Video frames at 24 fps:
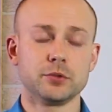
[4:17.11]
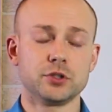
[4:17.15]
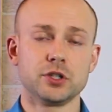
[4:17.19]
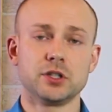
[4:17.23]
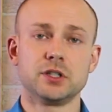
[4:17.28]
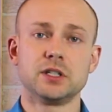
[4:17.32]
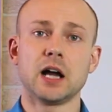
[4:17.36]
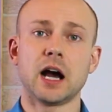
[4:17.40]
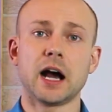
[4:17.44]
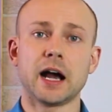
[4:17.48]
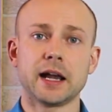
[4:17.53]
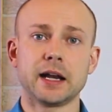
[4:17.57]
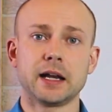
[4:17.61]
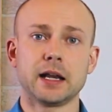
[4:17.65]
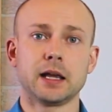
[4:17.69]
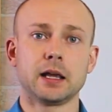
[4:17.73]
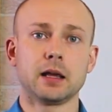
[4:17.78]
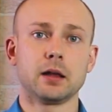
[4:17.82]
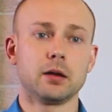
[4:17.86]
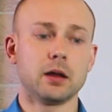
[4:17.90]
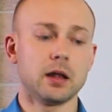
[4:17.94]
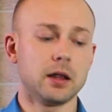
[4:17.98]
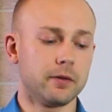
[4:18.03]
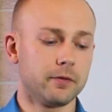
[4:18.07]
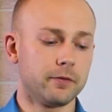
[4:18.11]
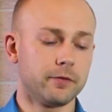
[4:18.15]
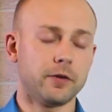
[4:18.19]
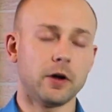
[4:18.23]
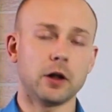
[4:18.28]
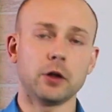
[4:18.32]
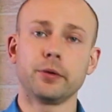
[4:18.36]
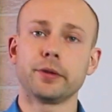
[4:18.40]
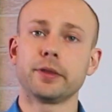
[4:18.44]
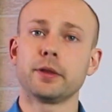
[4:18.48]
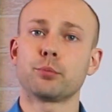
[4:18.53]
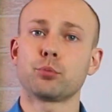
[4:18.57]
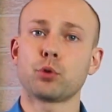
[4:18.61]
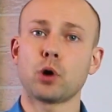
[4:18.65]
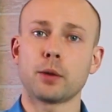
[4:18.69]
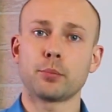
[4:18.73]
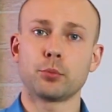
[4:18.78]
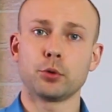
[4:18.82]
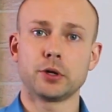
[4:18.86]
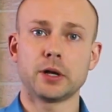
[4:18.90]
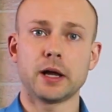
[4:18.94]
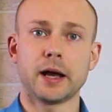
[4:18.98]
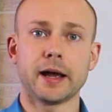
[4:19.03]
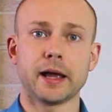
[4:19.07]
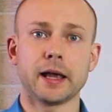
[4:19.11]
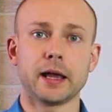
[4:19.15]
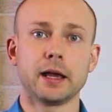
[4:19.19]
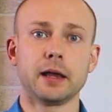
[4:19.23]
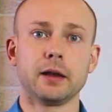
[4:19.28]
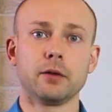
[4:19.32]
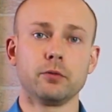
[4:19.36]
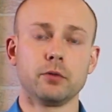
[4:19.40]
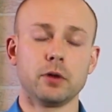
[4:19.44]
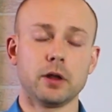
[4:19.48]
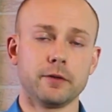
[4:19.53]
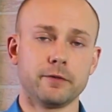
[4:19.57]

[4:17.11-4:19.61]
just dieting and, and, following the proper diet and,